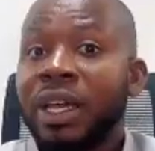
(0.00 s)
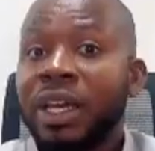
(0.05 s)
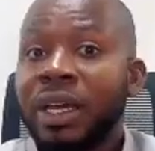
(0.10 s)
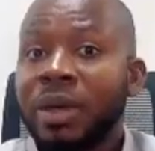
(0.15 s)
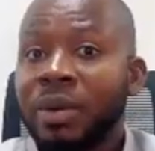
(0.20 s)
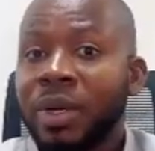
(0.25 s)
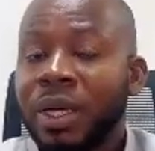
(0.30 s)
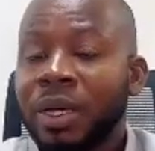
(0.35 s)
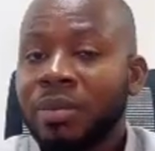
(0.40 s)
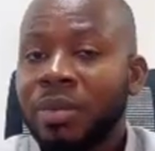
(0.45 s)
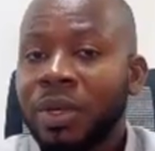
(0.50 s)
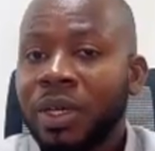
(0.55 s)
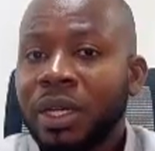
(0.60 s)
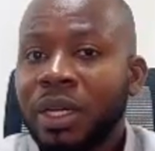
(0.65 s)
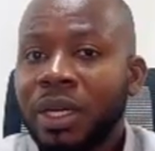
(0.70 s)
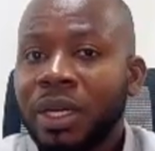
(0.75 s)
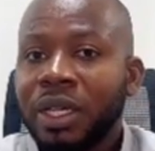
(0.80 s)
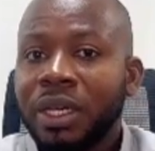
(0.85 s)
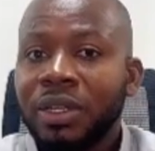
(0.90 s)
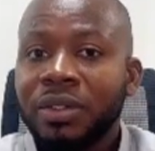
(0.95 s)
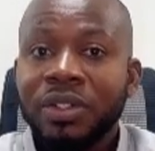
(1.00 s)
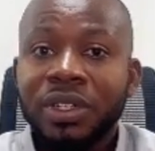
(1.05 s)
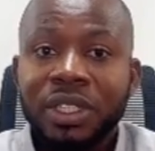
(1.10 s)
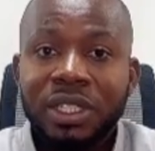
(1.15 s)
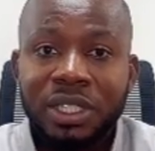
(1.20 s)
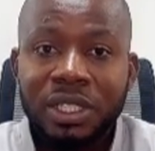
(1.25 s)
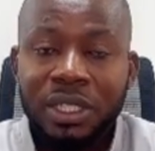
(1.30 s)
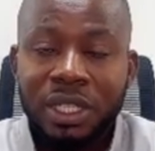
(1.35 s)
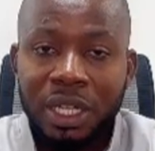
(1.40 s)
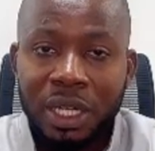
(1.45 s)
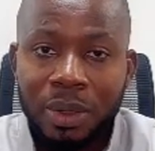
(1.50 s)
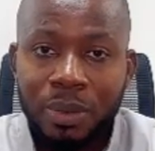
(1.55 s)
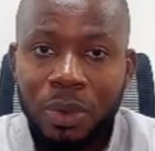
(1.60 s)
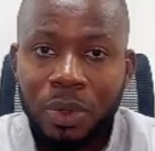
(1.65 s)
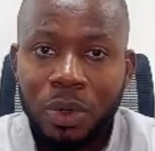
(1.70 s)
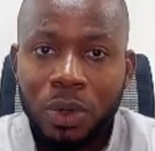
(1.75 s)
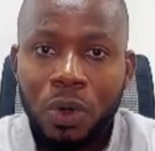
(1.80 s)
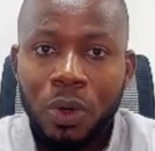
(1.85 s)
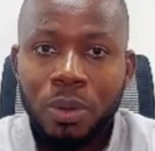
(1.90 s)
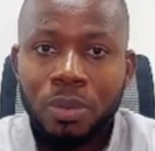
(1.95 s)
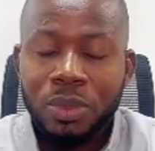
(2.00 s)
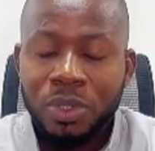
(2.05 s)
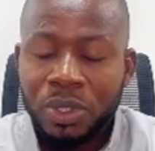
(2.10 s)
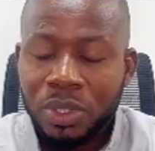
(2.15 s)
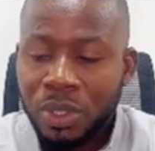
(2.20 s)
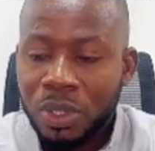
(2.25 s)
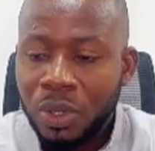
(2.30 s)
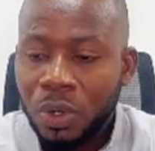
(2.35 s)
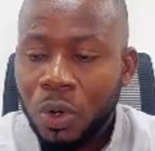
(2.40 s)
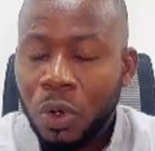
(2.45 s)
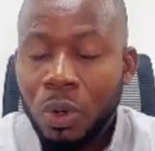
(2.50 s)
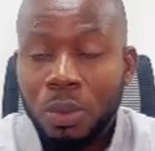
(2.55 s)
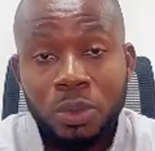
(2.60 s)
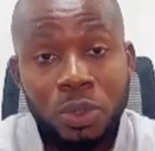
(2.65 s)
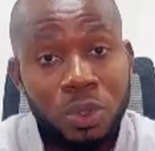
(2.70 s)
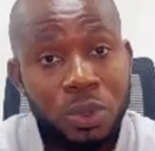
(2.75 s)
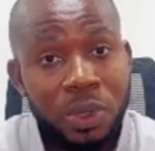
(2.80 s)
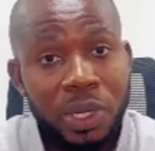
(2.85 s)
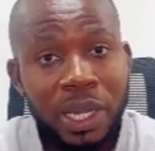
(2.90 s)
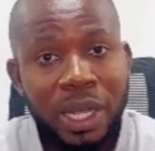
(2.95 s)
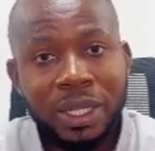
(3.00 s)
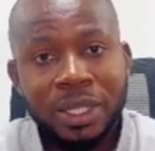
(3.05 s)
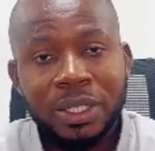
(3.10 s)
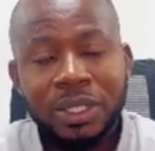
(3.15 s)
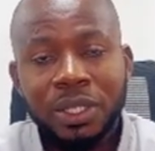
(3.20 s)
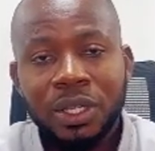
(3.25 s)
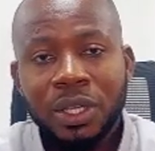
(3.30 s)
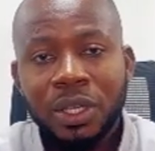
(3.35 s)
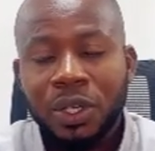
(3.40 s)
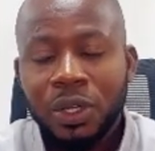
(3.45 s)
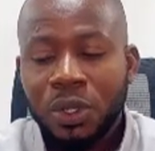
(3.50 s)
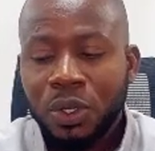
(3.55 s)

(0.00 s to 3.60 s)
a risk comes to light.